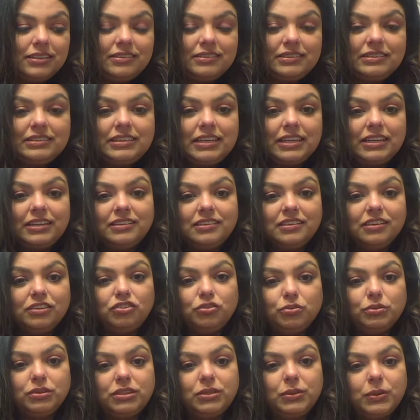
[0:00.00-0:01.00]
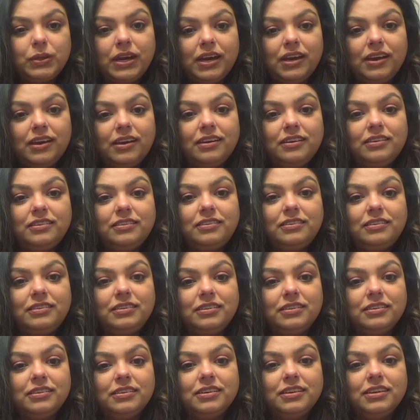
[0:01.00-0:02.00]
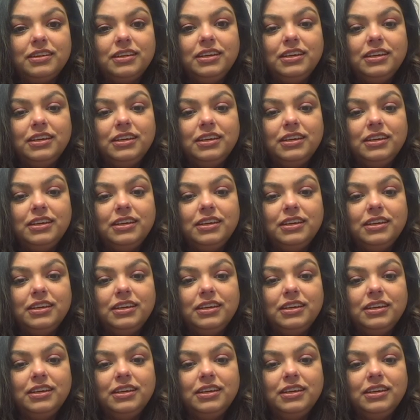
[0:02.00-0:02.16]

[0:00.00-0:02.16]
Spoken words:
stay in touch with you guys, to